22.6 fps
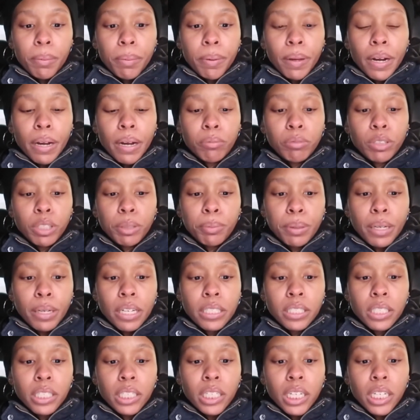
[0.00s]
and I'm
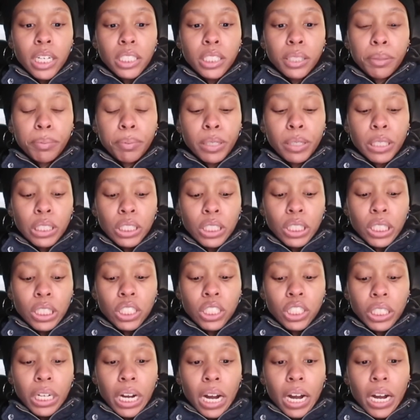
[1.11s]
GPSing to get to Prince's
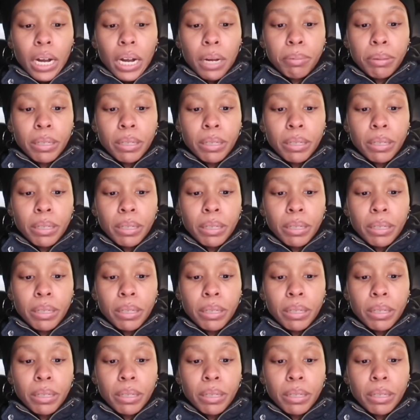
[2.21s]
job.